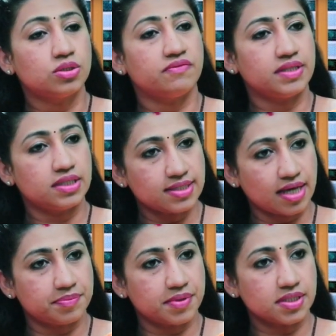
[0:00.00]
So when
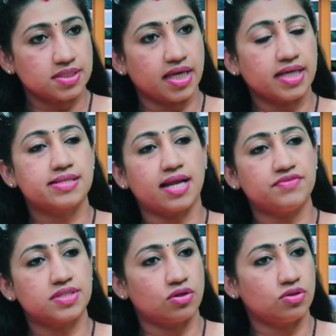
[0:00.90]
this happens, the egg's
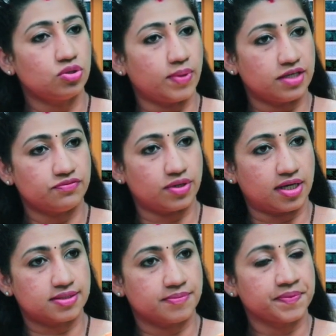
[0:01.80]
life is around
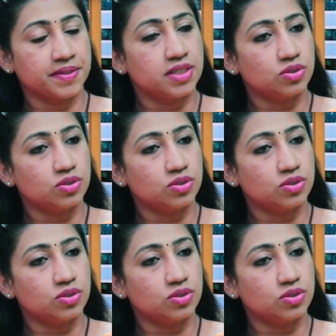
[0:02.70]
24 hours.